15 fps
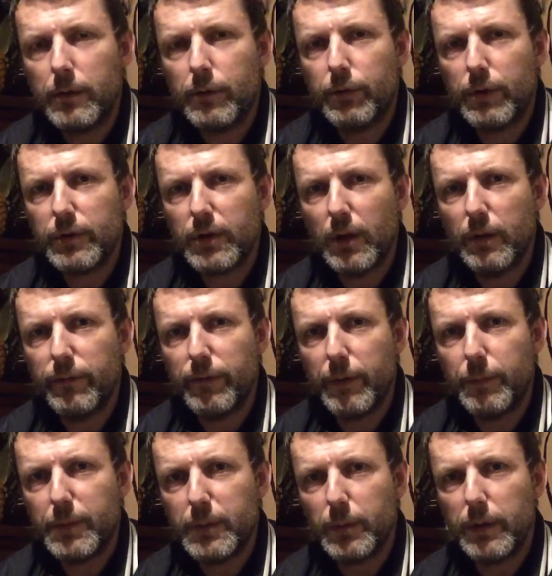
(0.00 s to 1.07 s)

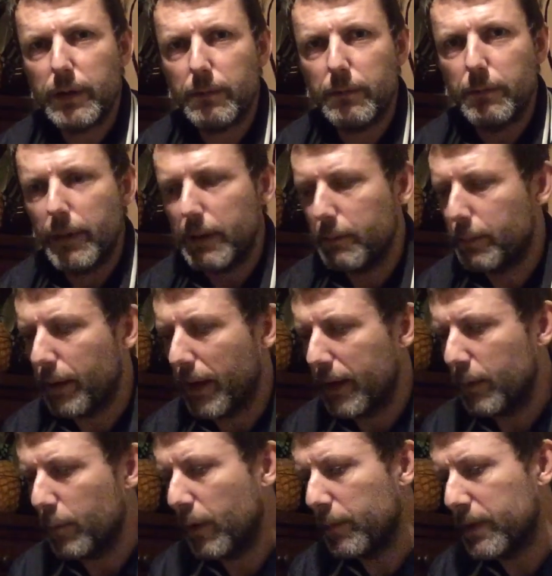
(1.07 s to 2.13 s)
crossover between men
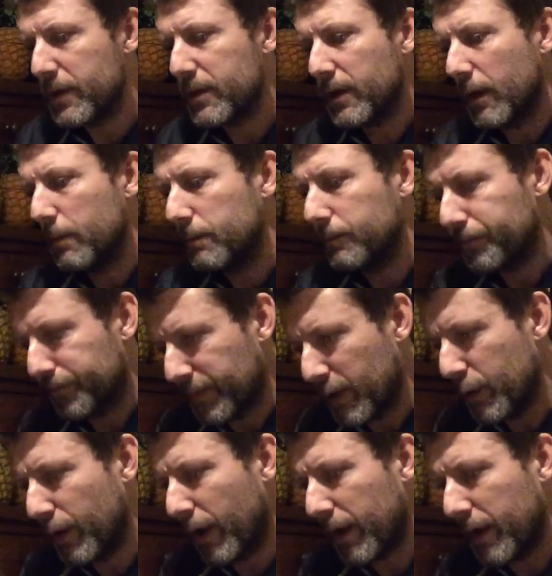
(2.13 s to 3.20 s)
playing women. So
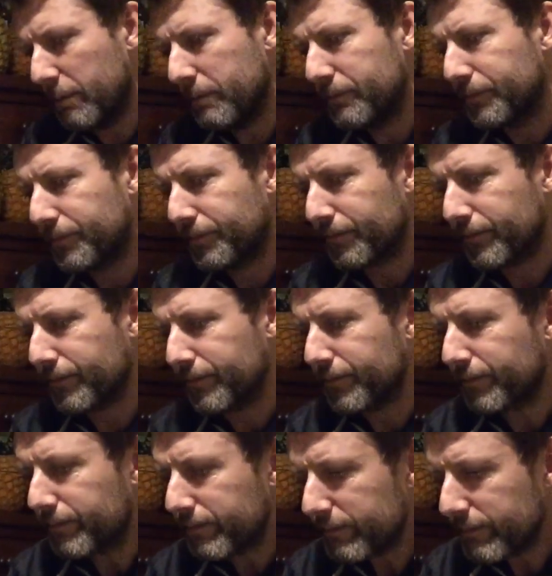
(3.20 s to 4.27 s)
good on them.
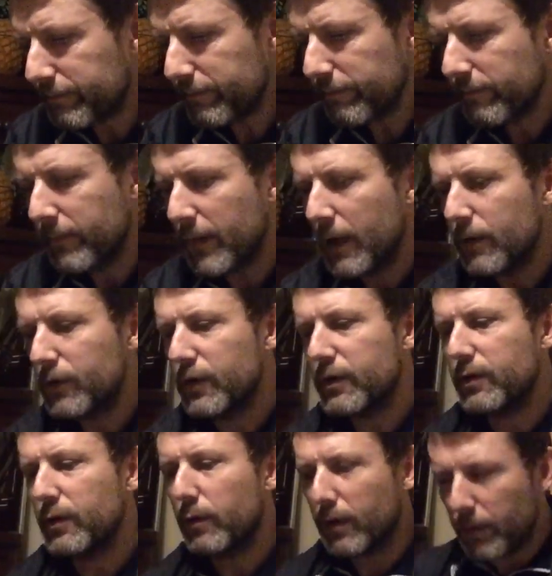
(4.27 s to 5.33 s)
She's
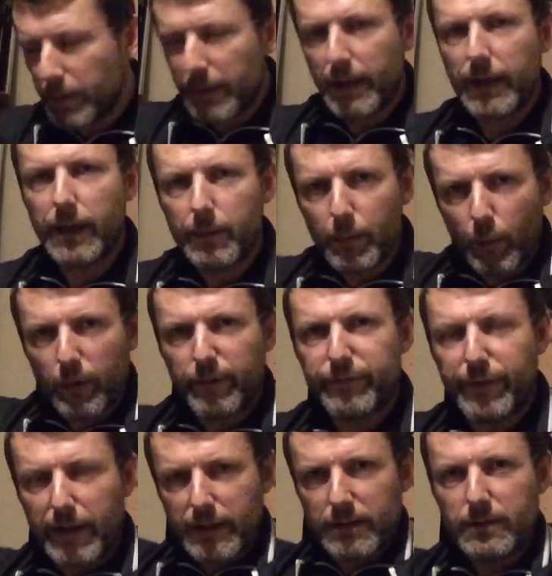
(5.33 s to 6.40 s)
still going to be there, all the
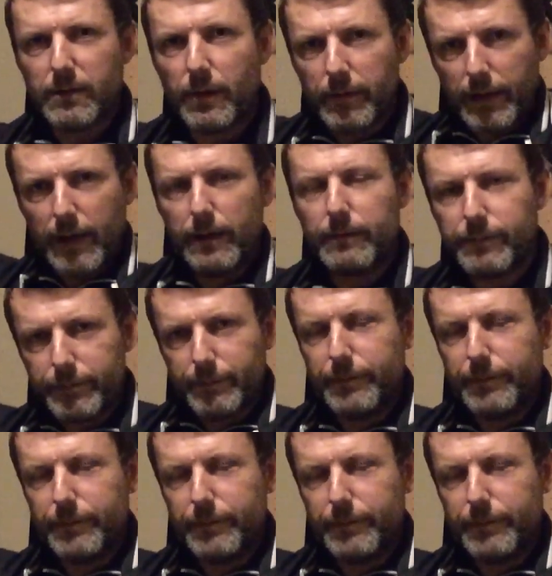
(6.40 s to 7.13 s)
fans like that